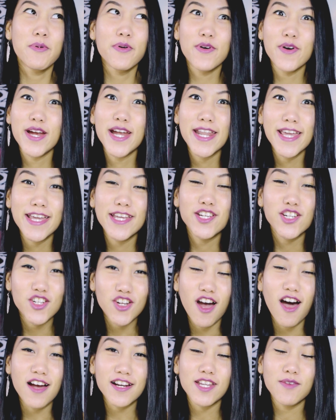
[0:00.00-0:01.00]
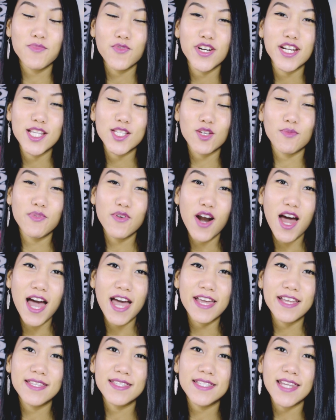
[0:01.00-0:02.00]
pretty shocked and pretty
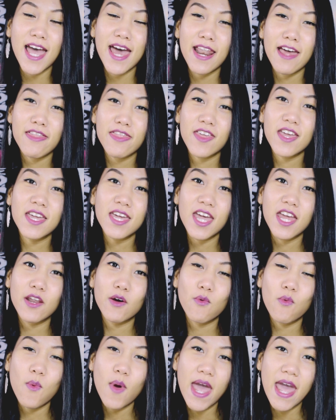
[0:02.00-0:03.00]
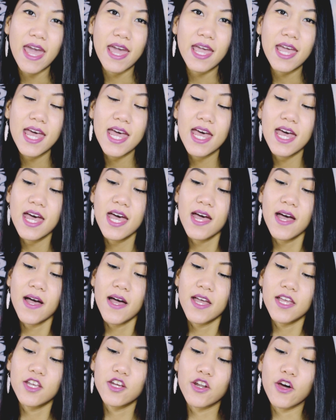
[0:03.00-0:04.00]
surprised. And I think in a way,
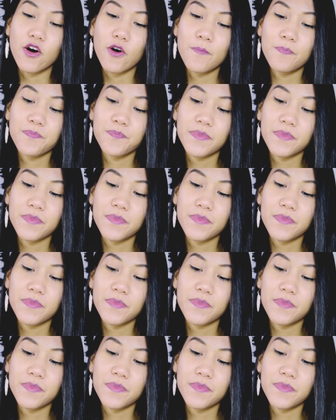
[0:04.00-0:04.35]
you know,